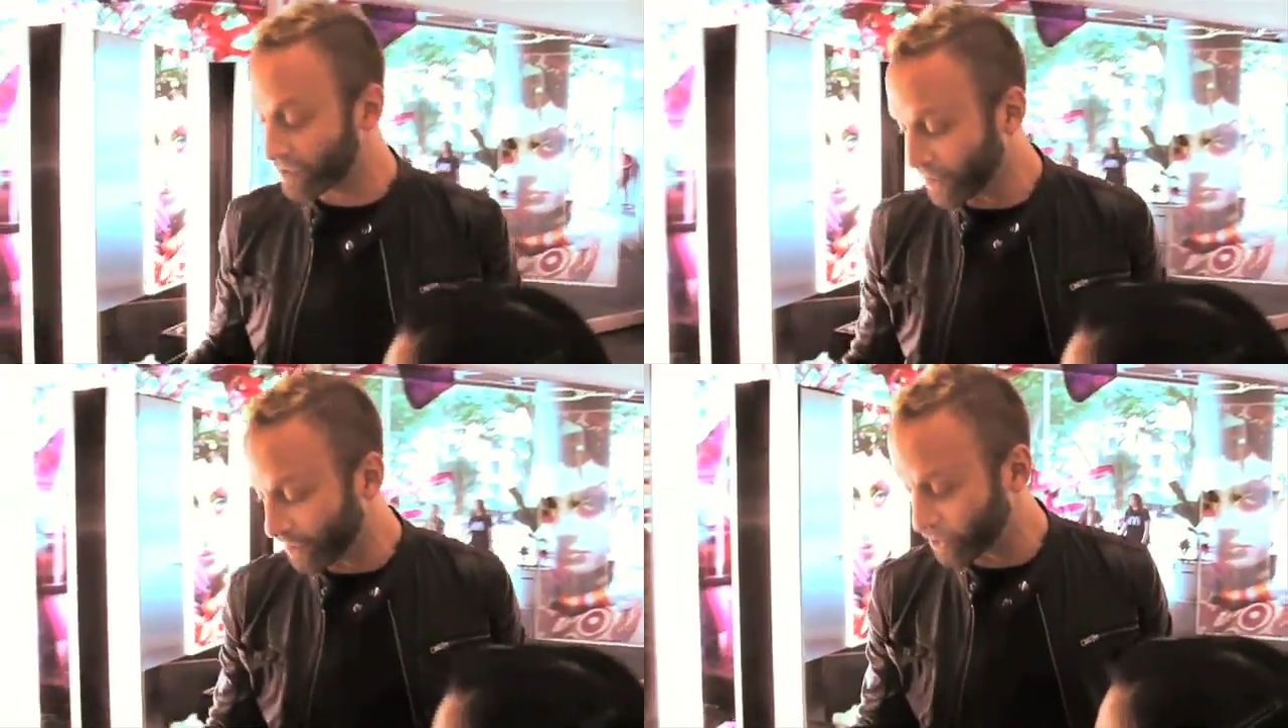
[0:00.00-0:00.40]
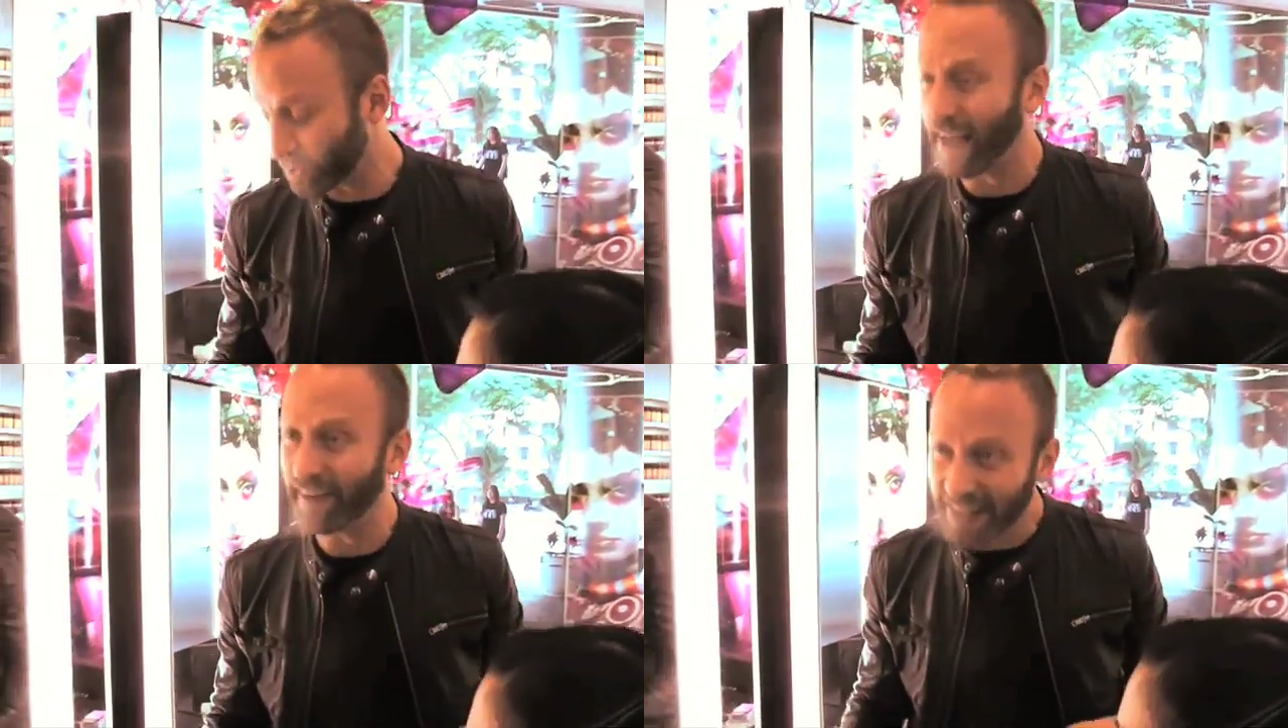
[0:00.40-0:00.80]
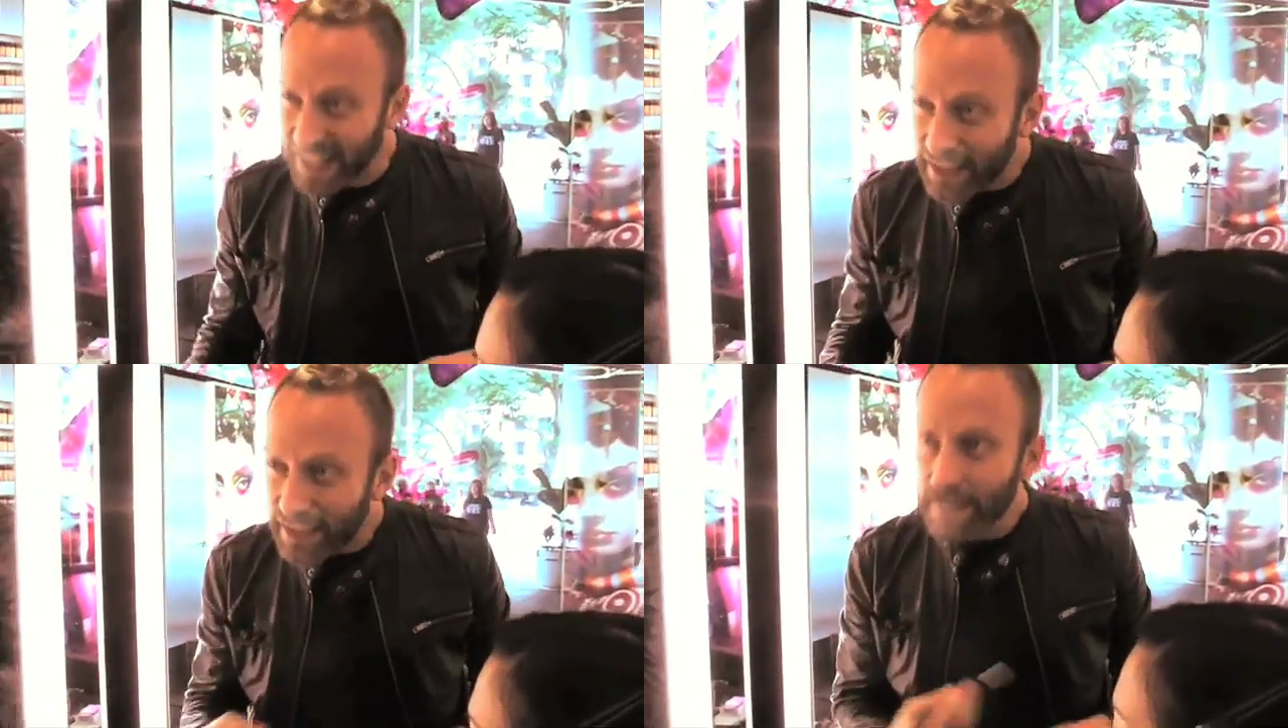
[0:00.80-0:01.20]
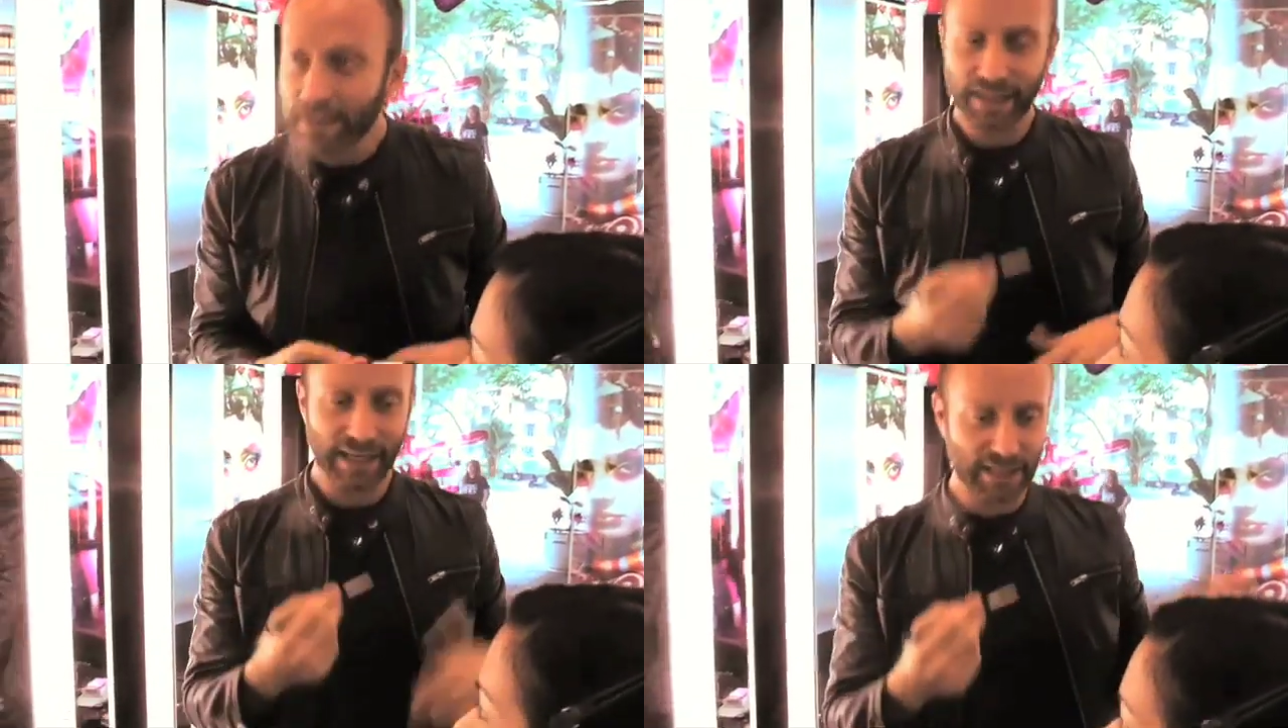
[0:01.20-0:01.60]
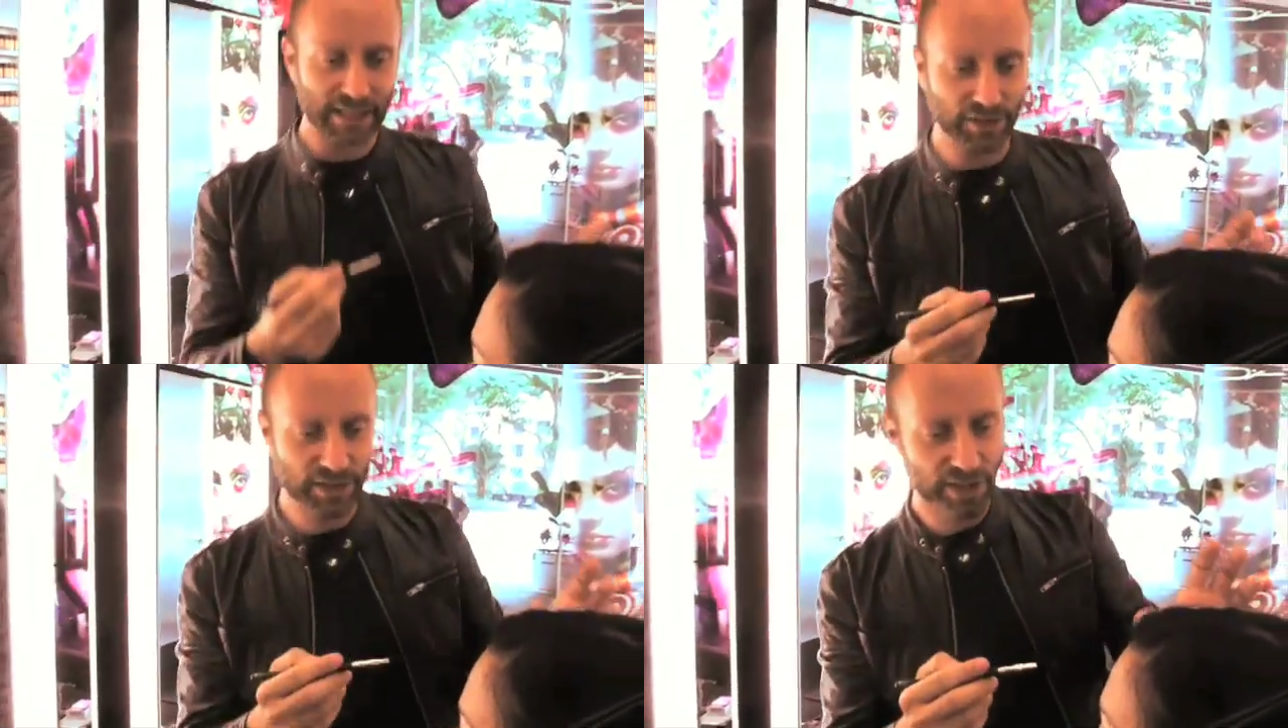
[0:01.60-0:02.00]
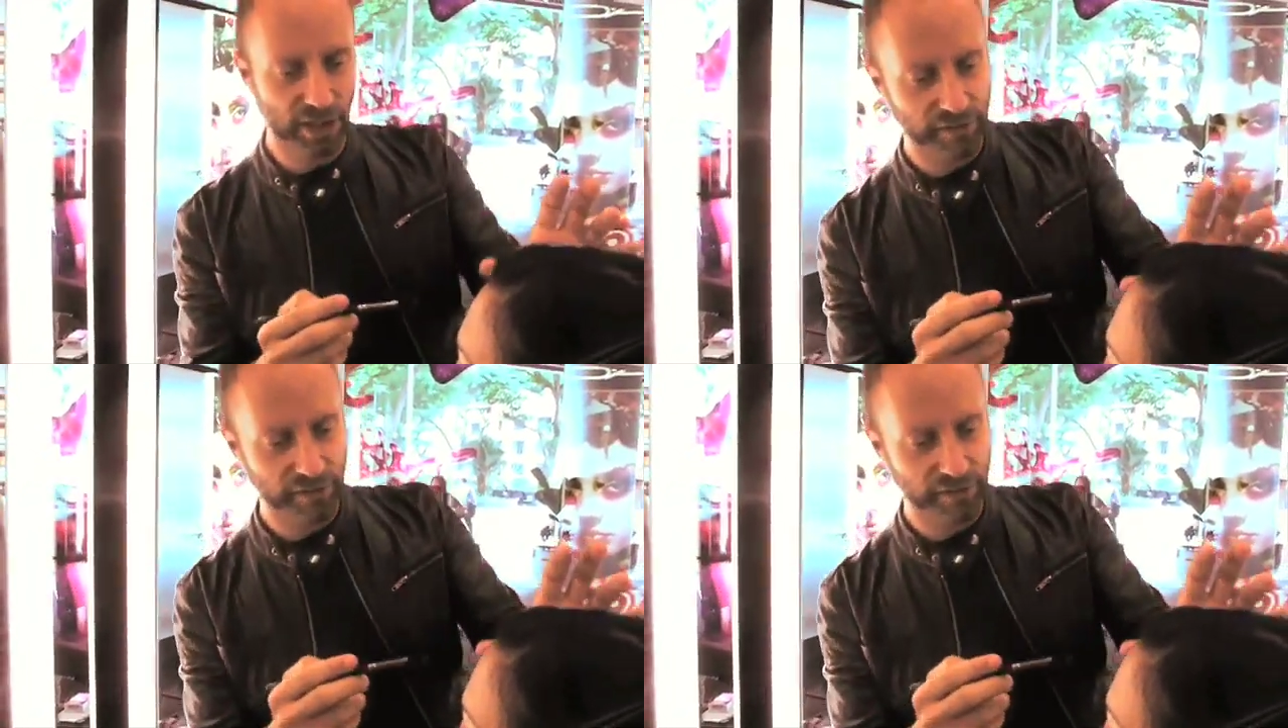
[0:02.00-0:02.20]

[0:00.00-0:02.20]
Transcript: It's not too heavy. It's a little